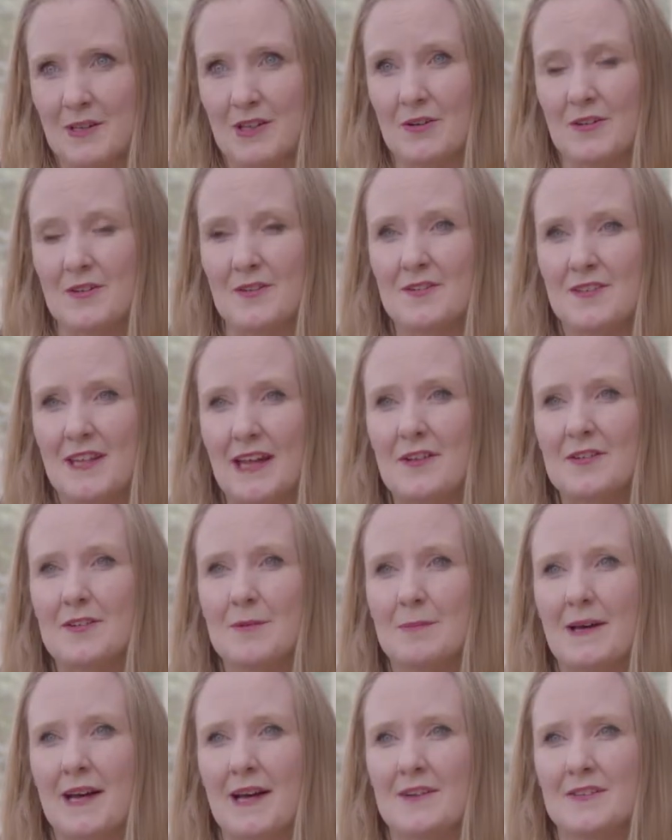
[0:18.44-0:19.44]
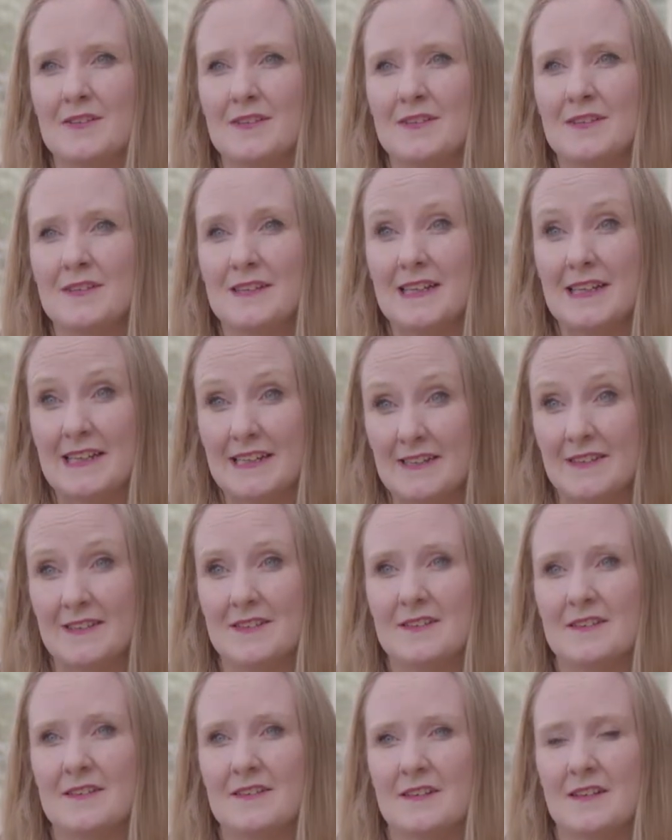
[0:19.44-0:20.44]
because Soundabout
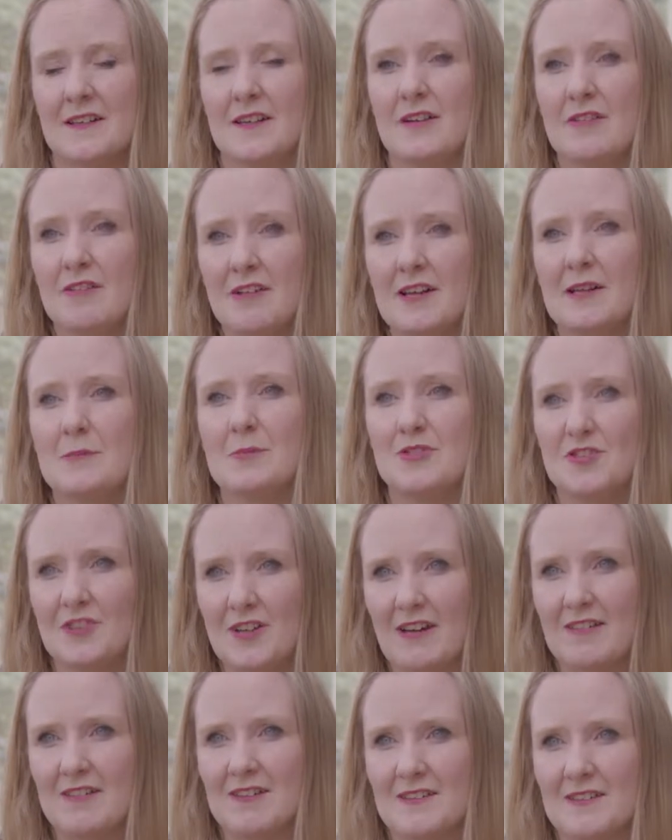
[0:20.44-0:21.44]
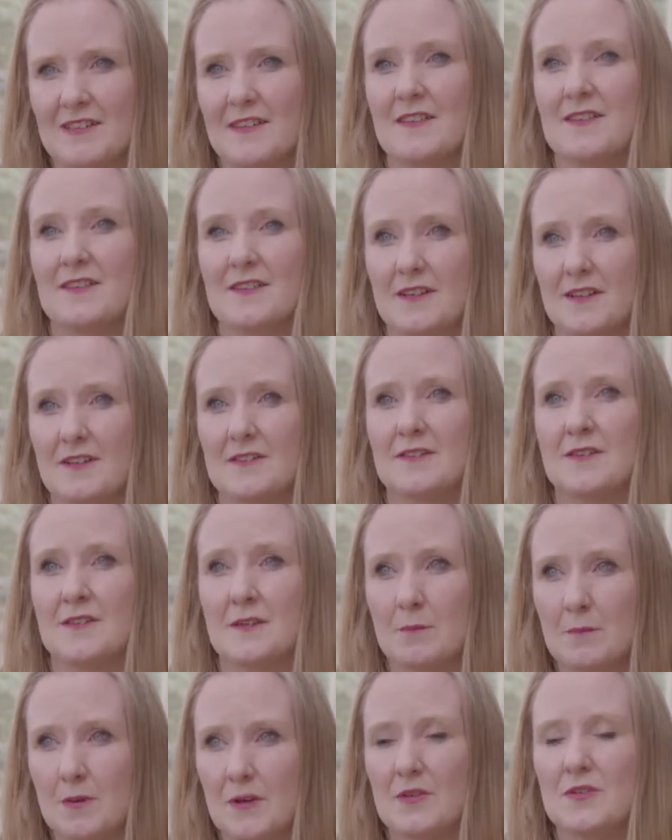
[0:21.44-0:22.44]
is an incredible charity that does
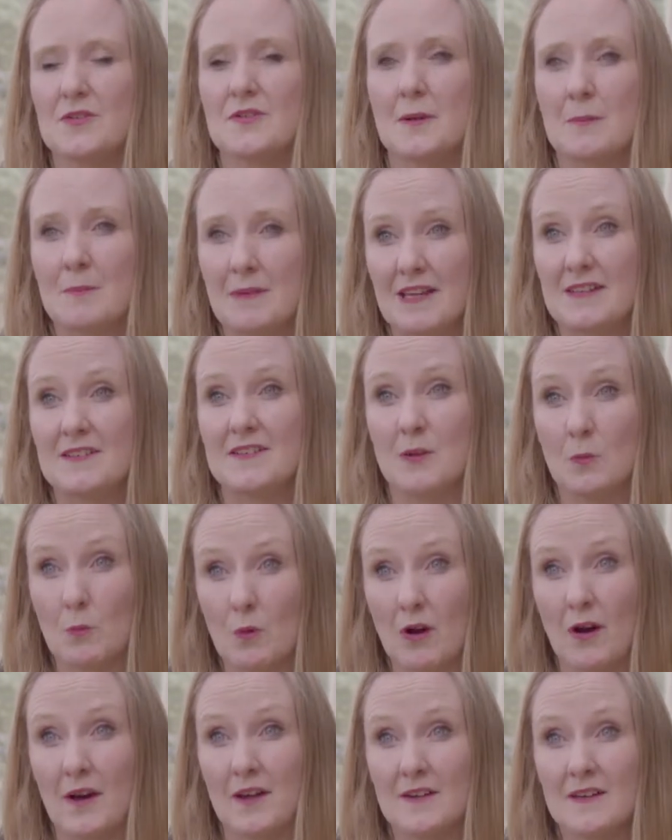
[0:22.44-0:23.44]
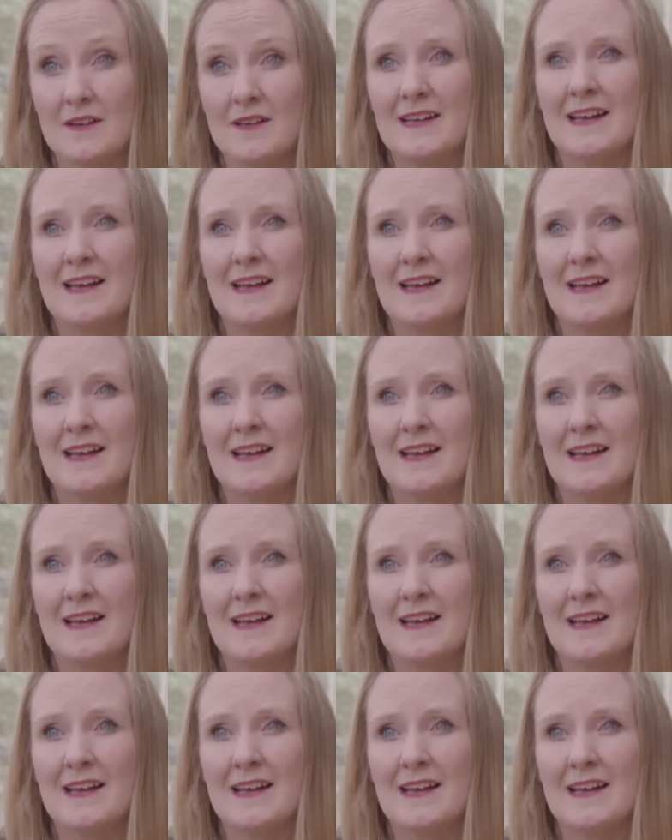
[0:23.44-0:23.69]
the most amazing work